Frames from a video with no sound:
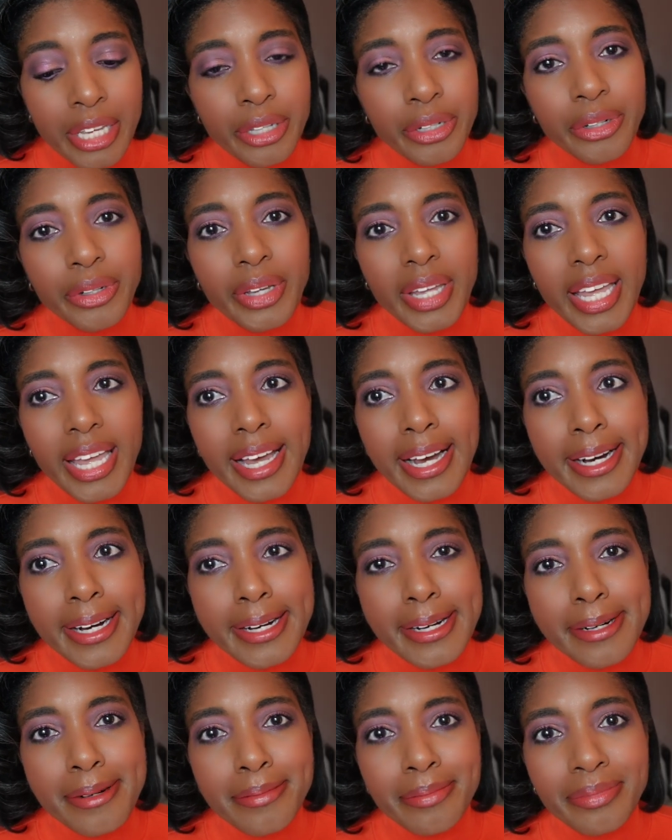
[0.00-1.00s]
You know,
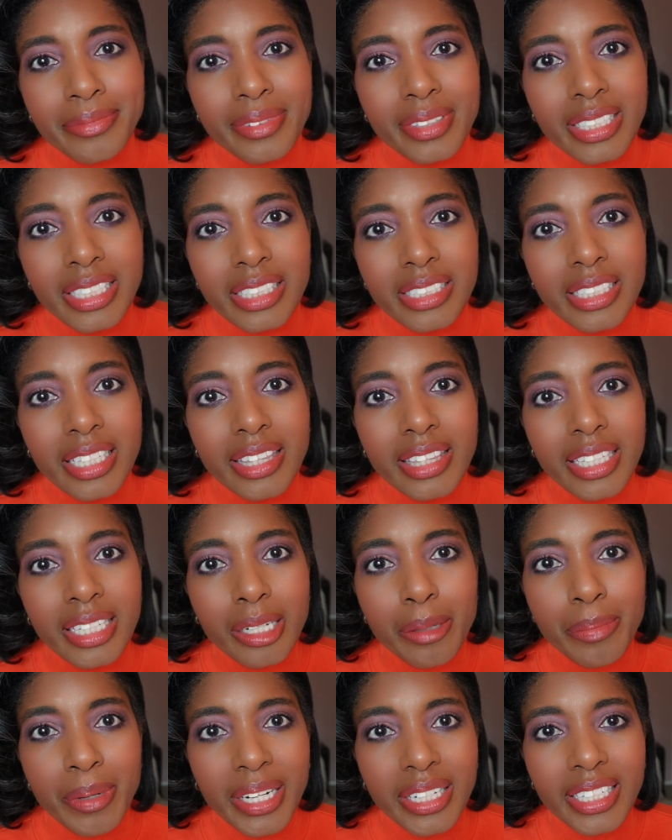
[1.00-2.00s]
because the thing
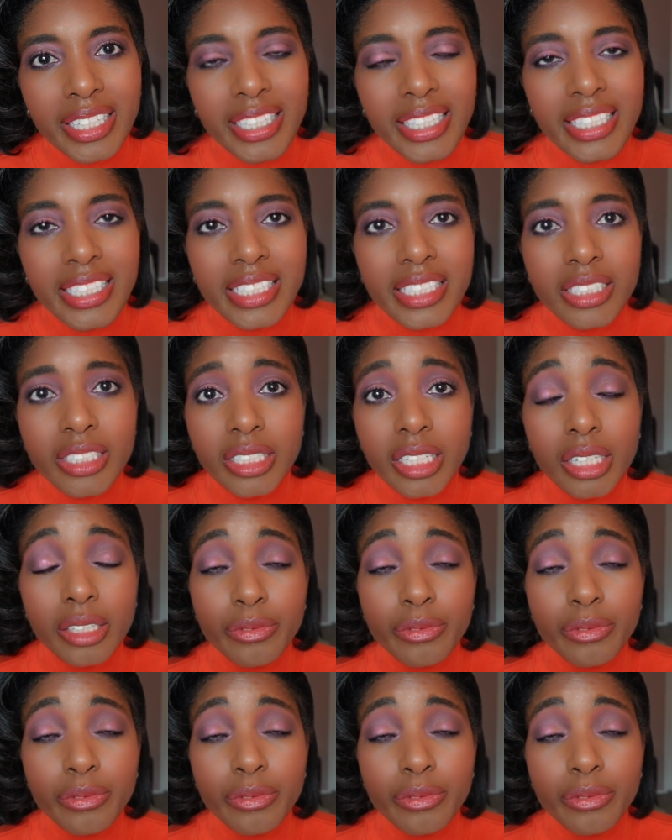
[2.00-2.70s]
about it is,